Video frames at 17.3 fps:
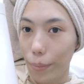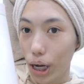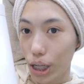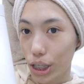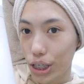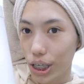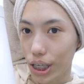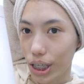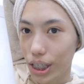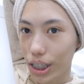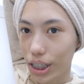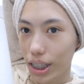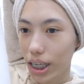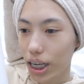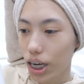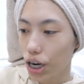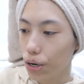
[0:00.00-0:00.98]

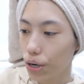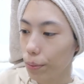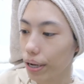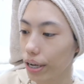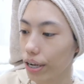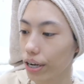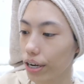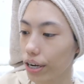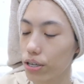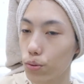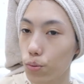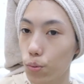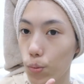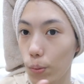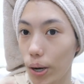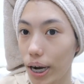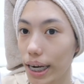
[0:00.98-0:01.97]
bottle right here is
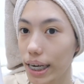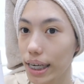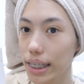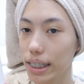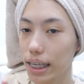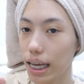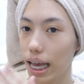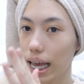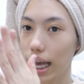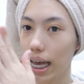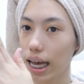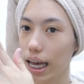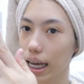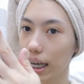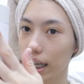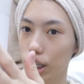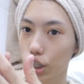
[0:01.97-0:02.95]
white
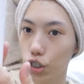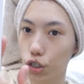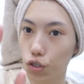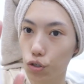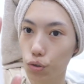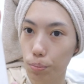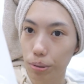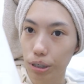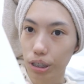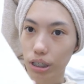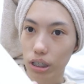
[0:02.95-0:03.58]
and super